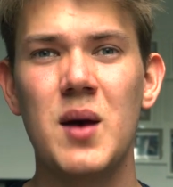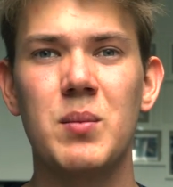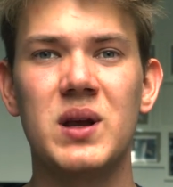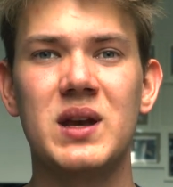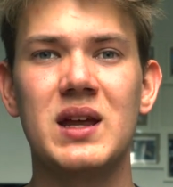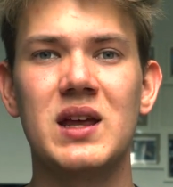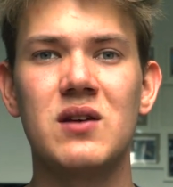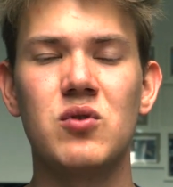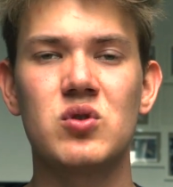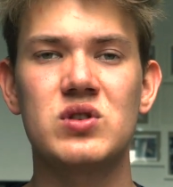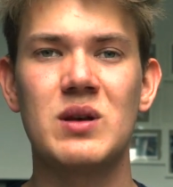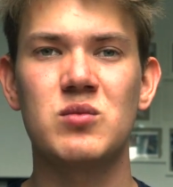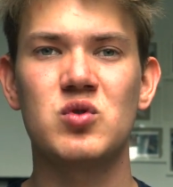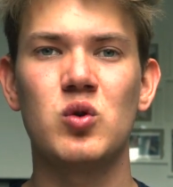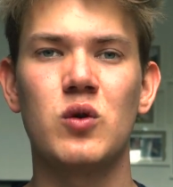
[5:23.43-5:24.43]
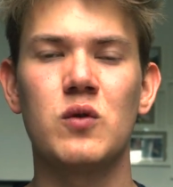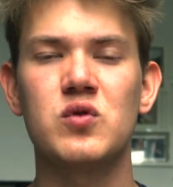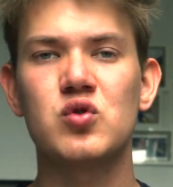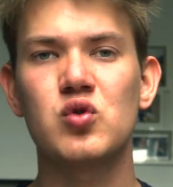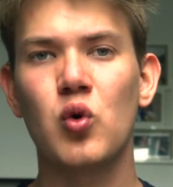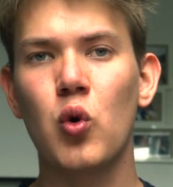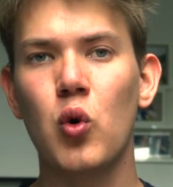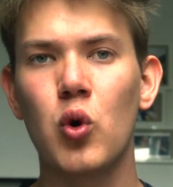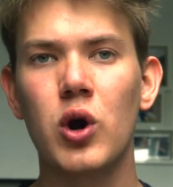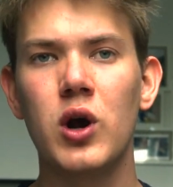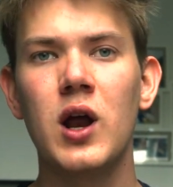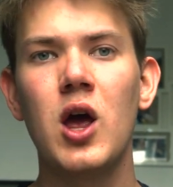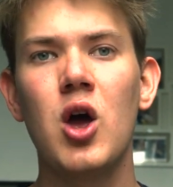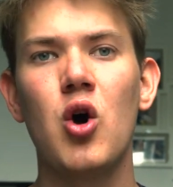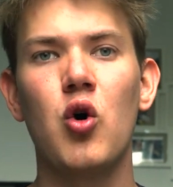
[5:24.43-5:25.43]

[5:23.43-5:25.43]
but they give you some sort of score